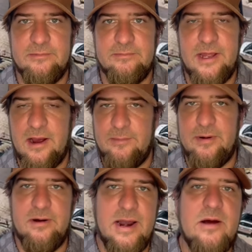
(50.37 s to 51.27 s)
They hop
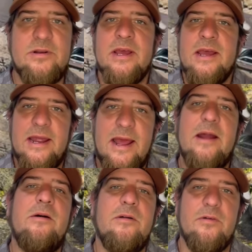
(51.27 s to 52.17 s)
on out and head
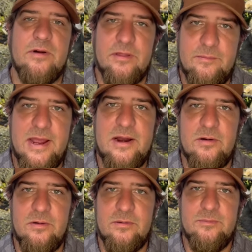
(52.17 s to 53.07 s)
on over to the
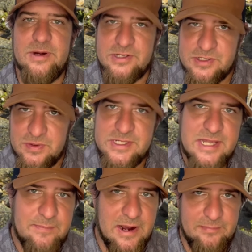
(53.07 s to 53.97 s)
manhole, but as soon as they
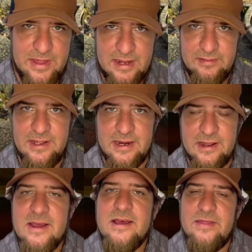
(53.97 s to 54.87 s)
pop that lid,
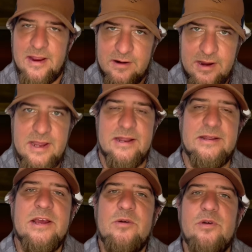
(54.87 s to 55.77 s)
they are hit
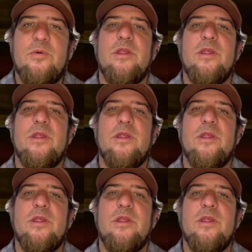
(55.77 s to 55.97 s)
with one of the